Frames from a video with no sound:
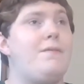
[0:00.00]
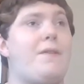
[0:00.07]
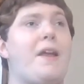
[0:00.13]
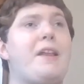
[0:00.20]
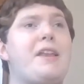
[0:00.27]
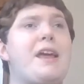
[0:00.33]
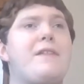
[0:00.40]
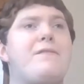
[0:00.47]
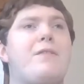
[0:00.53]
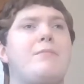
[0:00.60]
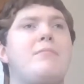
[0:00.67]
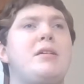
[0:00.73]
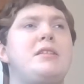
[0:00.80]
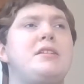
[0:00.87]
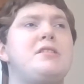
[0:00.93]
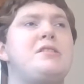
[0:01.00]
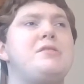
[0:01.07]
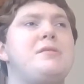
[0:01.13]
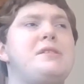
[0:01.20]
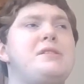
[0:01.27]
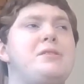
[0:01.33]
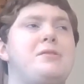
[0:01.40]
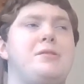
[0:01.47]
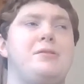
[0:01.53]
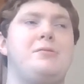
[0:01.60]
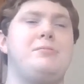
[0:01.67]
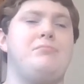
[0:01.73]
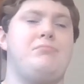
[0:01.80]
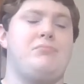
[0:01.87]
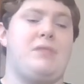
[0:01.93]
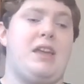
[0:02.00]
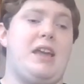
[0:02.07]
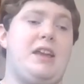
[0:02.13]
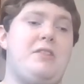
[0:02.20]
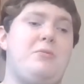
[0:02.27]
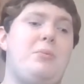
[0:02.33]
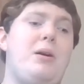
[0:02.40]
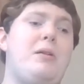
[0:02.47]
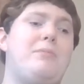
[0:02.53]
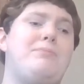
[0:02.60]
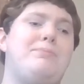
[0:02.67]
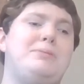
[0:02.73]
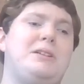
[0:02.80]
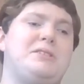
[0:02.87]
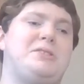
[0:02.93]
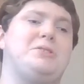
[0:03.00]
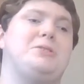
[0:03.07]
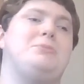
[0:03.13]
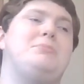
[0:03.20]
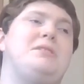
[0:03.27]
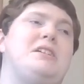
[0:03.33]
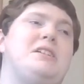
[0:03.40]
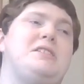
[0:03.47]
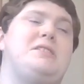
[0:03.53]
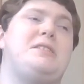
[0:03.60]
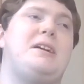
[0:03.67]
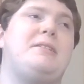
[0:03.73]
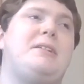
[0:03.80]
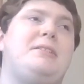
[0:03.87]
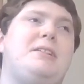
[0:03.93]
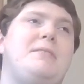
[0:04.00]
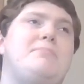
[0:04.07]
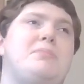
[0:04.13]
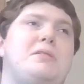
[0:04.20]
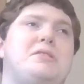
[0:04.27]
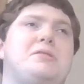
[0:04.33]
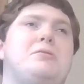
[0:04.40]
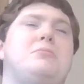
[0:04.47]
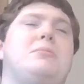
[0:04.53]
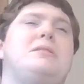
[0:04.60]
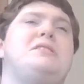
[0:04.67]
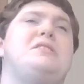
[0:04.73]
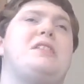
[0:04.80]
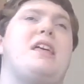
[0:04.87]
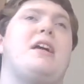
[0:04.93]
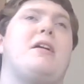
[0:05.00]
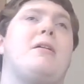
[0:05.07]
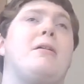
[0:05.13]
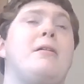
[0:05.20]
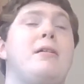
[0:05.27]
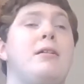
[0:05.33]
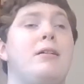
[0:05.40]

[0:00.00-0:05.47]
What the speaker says: faint yet familiar to Izuku, and well, Plusle, because technically Plusle was there,